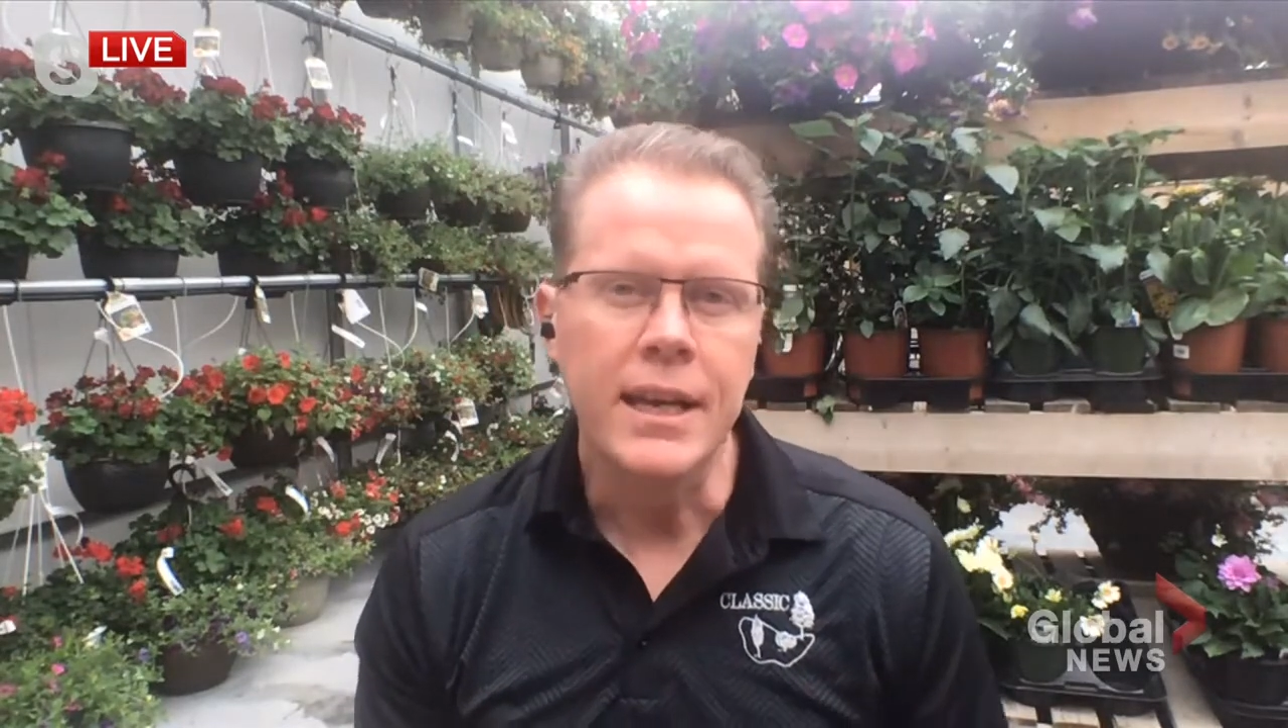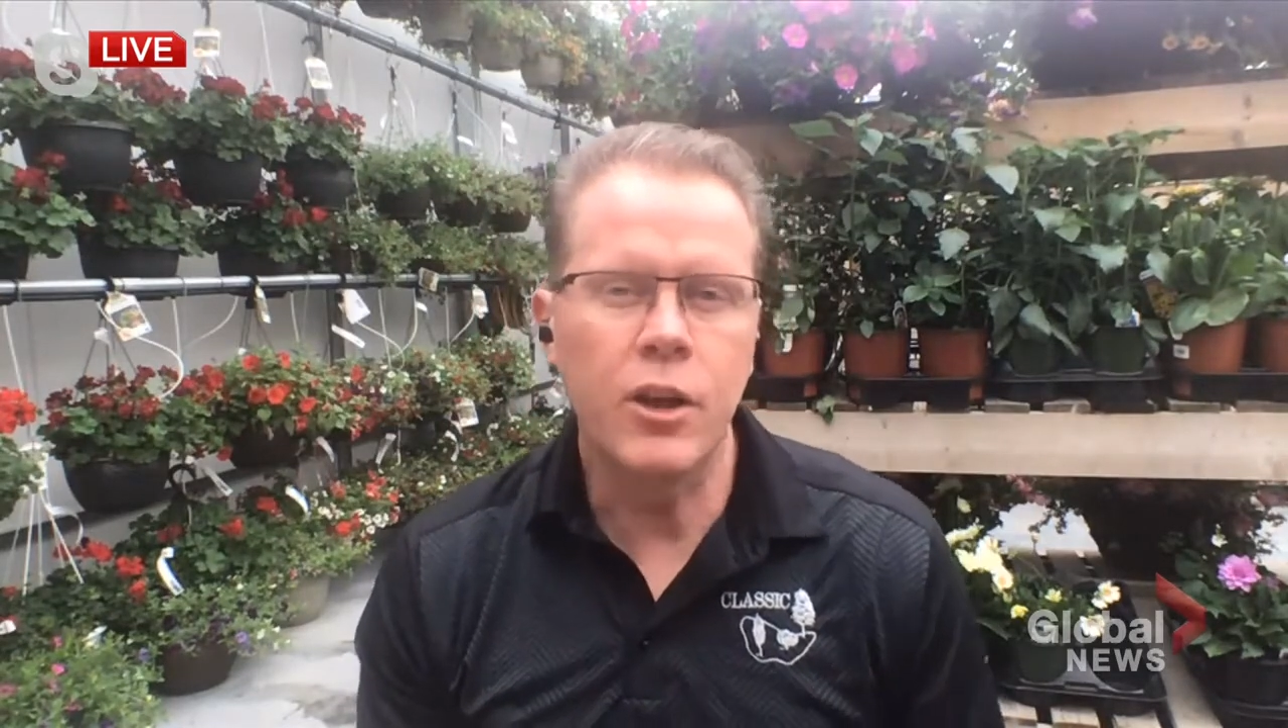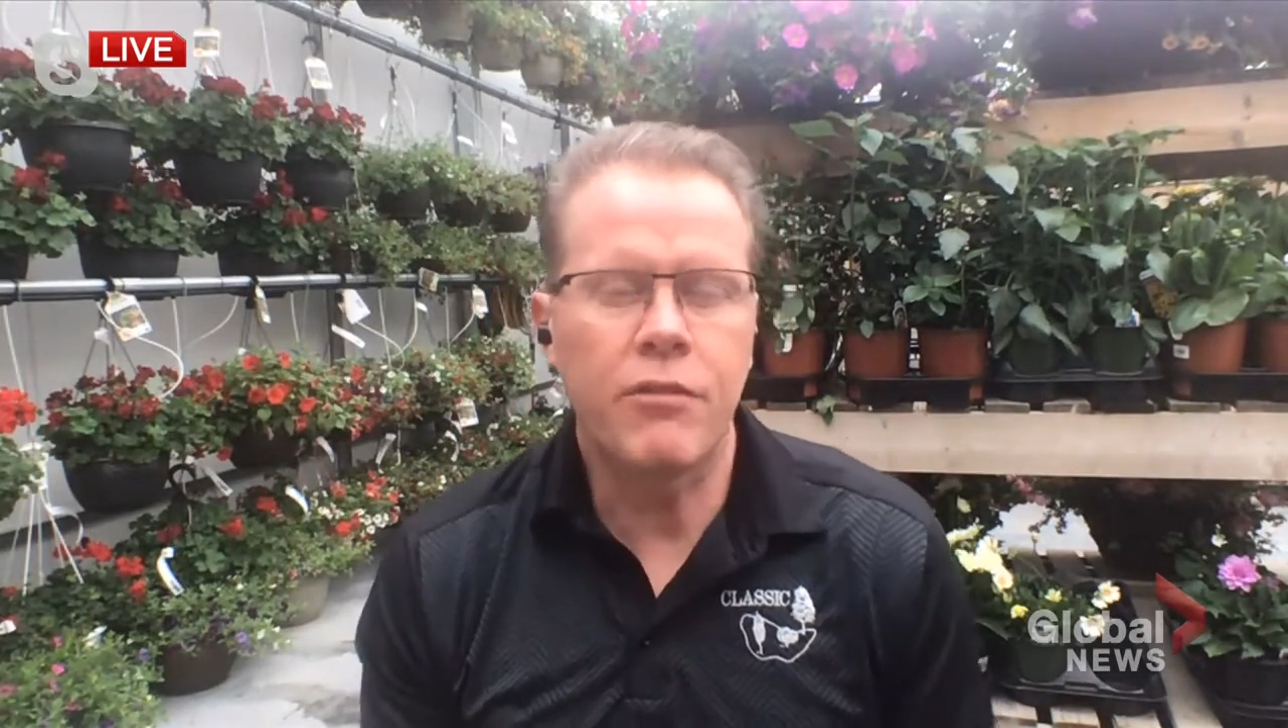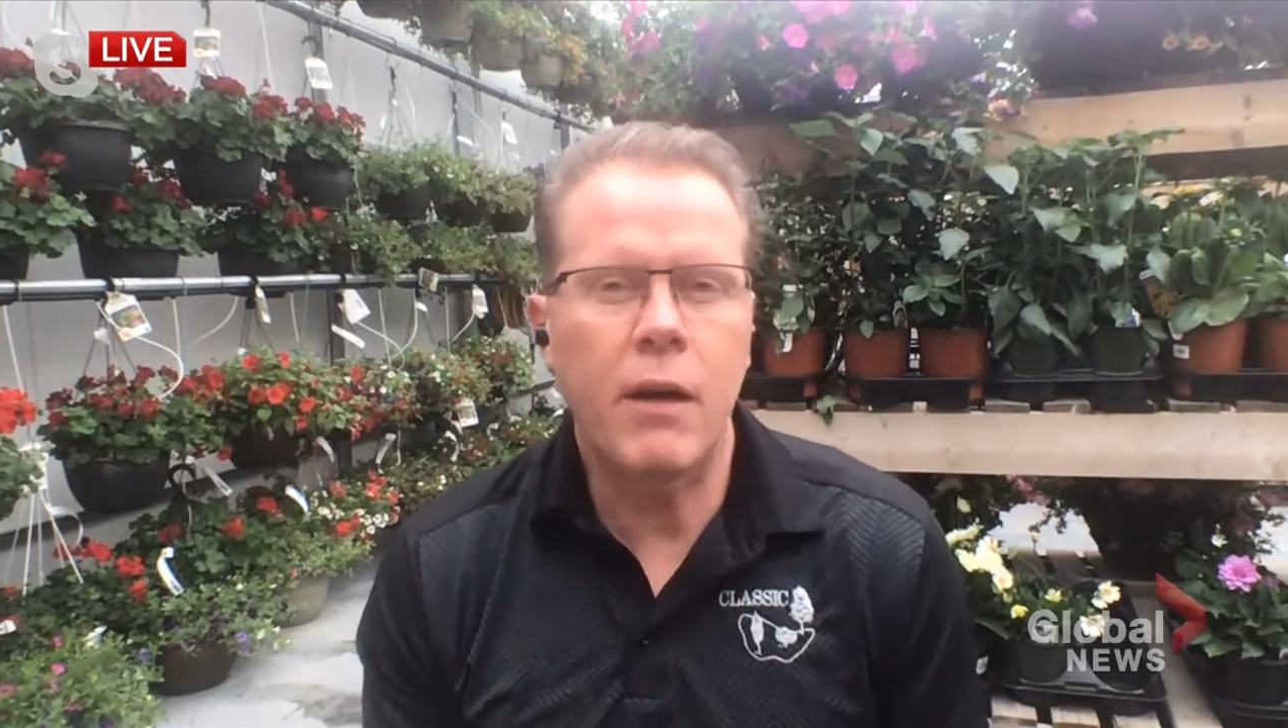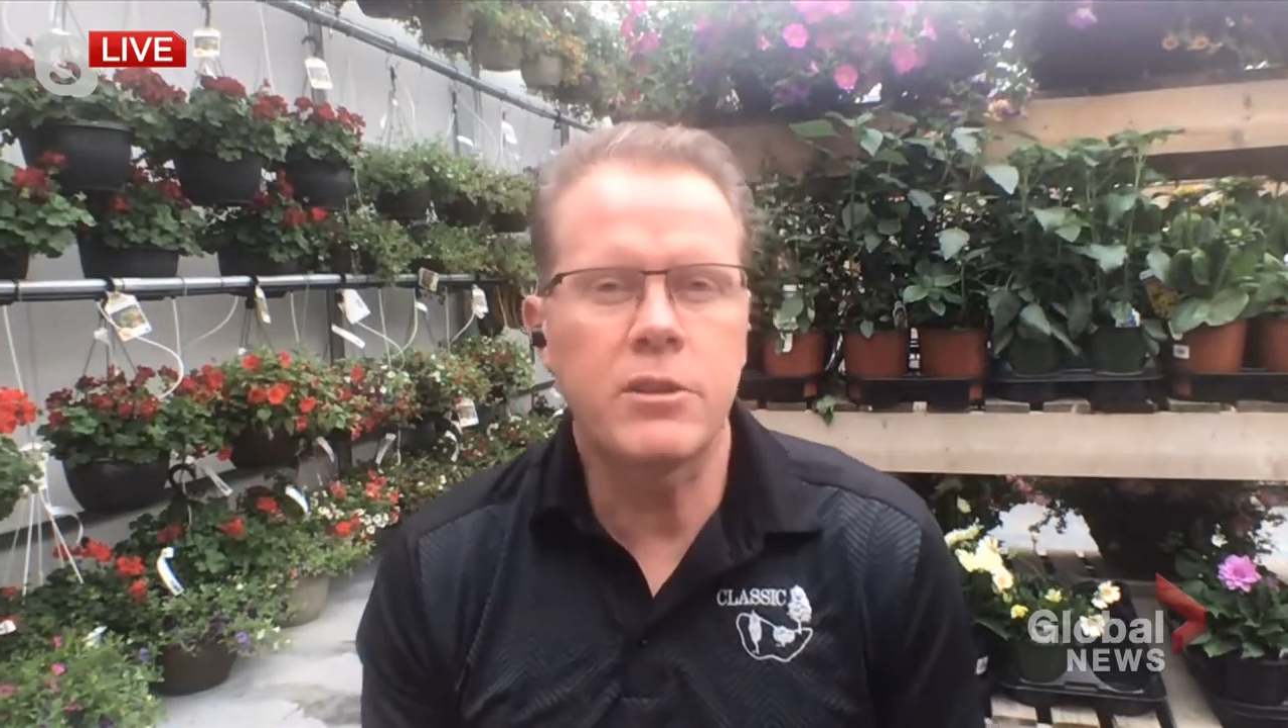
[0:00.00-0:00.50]

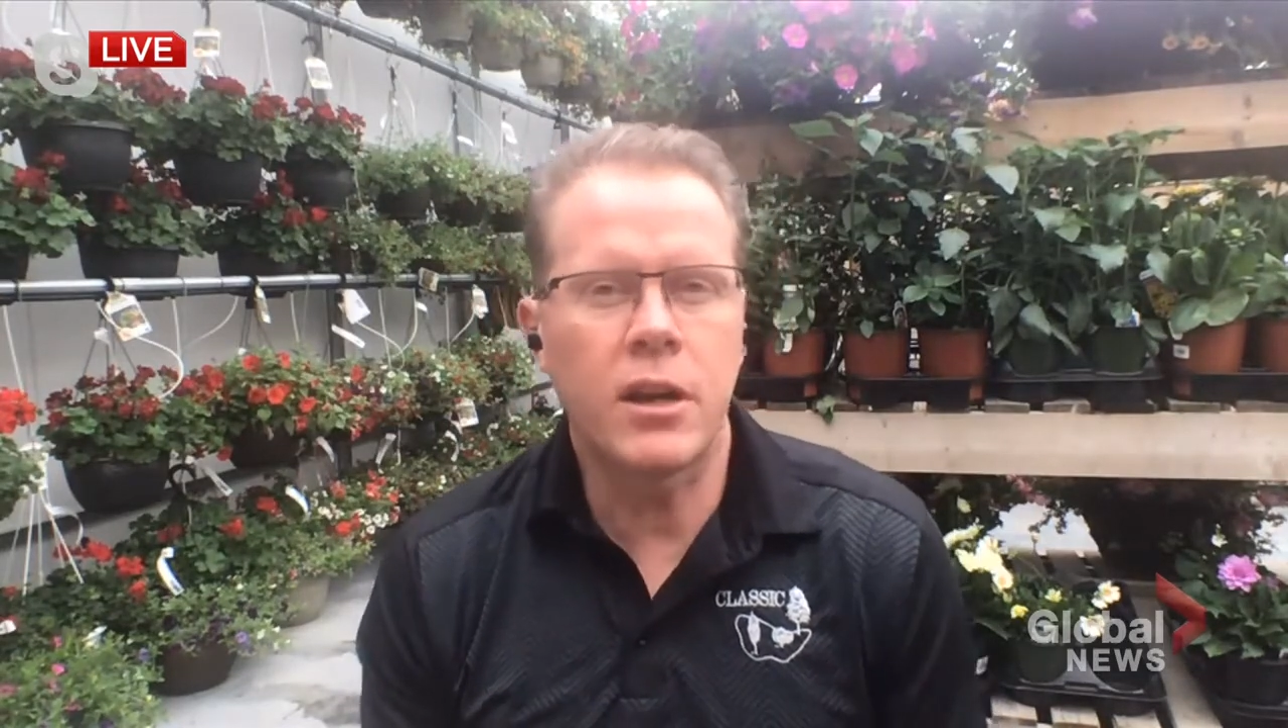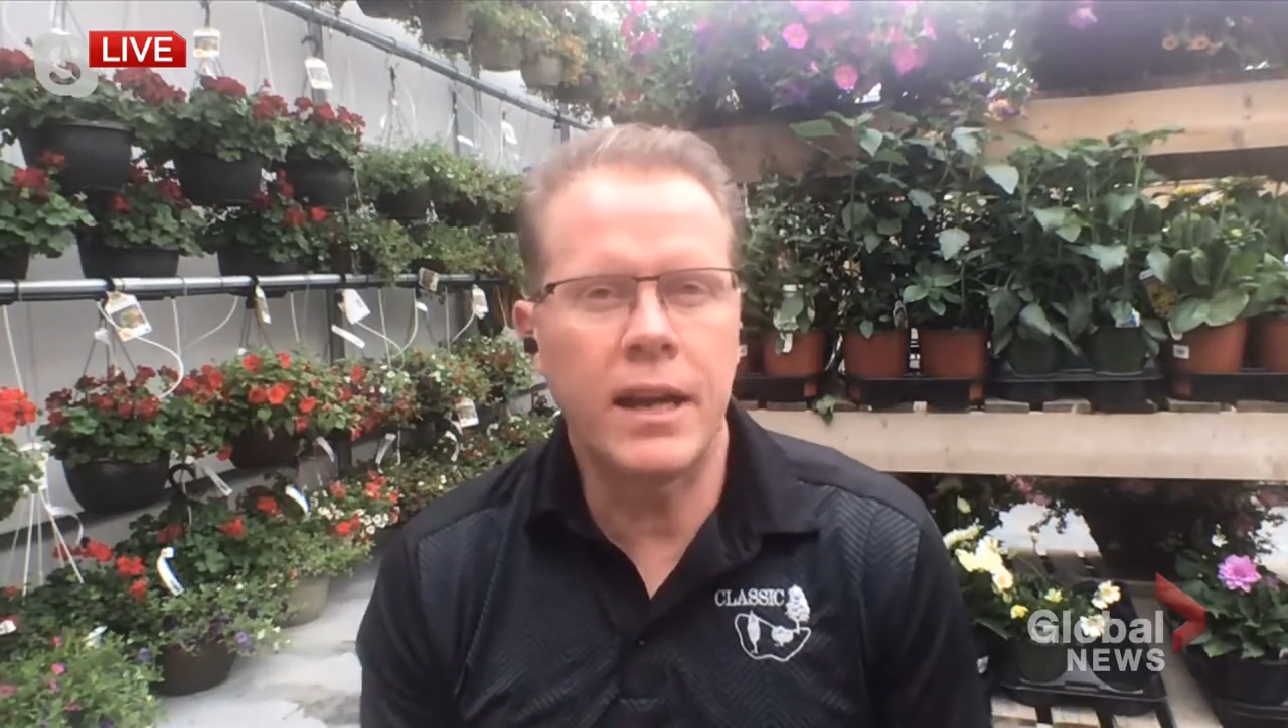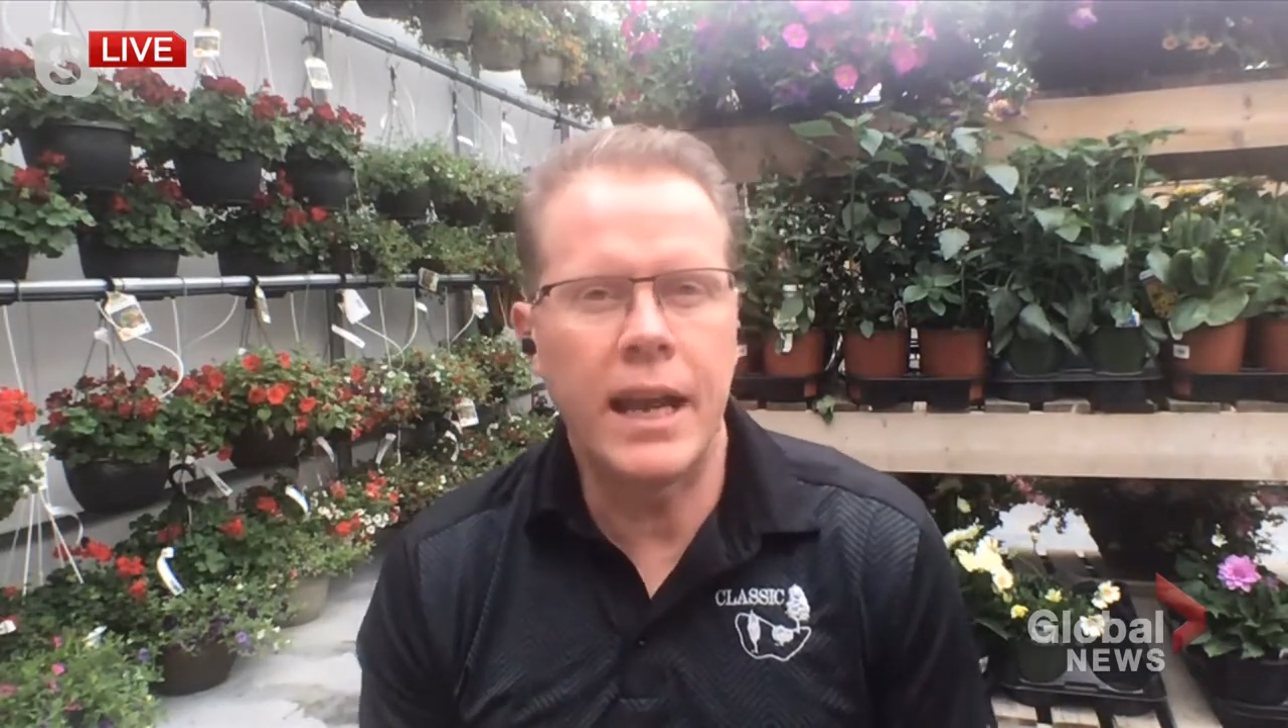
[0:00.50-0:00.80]
If I was on